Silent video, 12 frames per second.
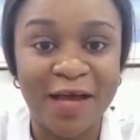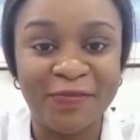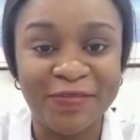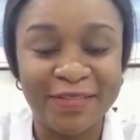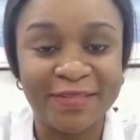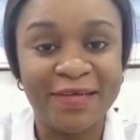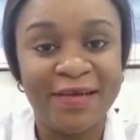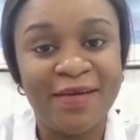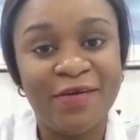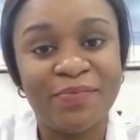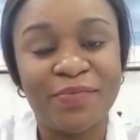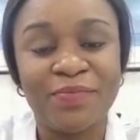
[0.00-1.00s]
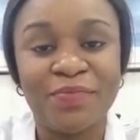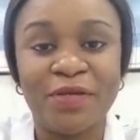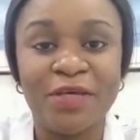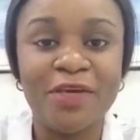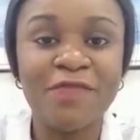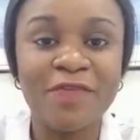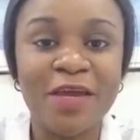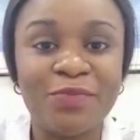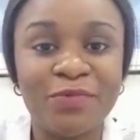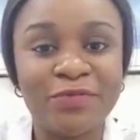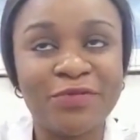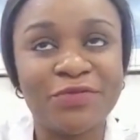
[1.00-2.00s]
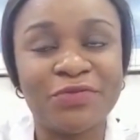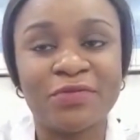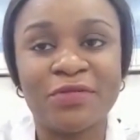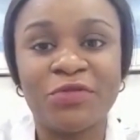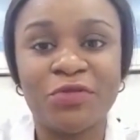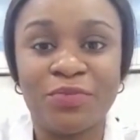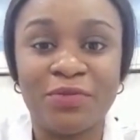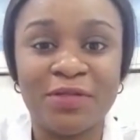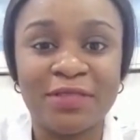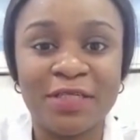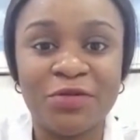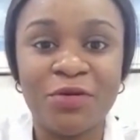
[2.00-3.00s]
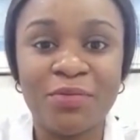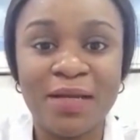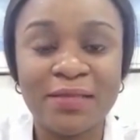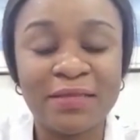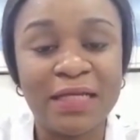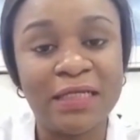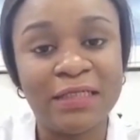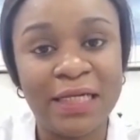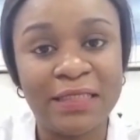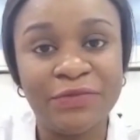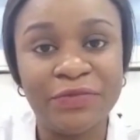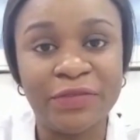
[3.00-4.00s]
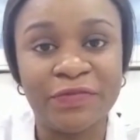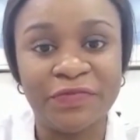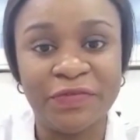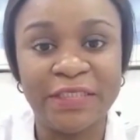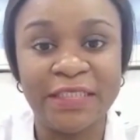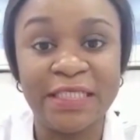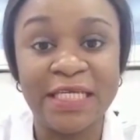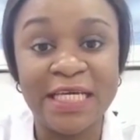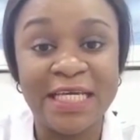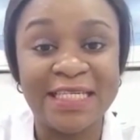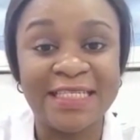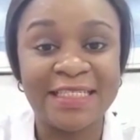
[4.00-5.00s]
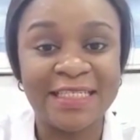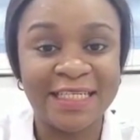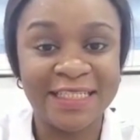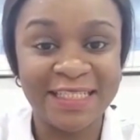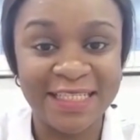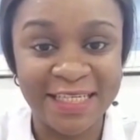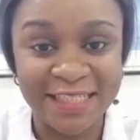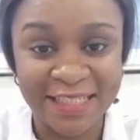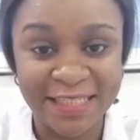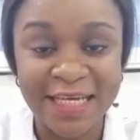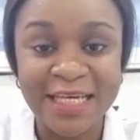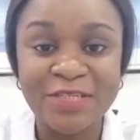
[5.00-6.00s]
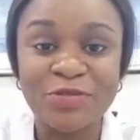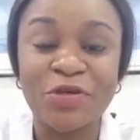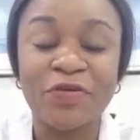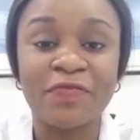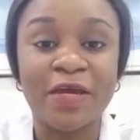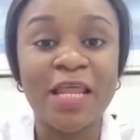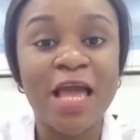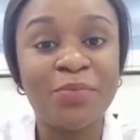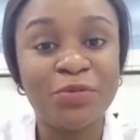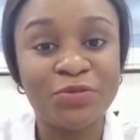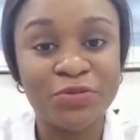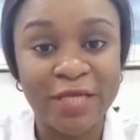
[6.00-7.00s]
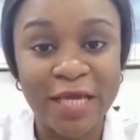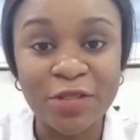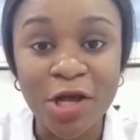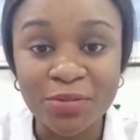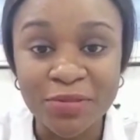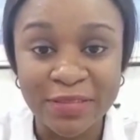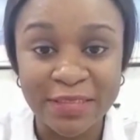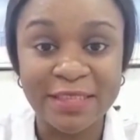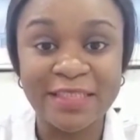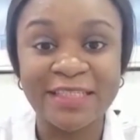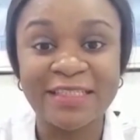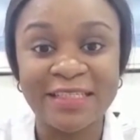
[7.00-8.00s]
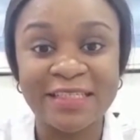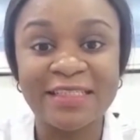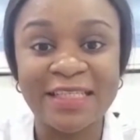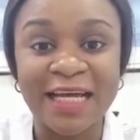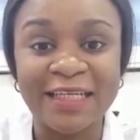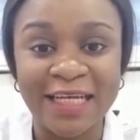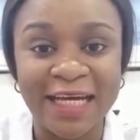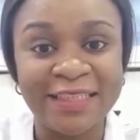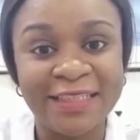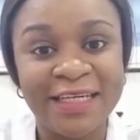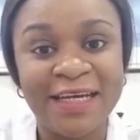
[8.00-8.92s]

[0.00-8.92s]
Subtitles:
have this. Maybe if you're able to, because the normal standard of reading is 6.6. So if you're not able to get up to this 6.6 standard,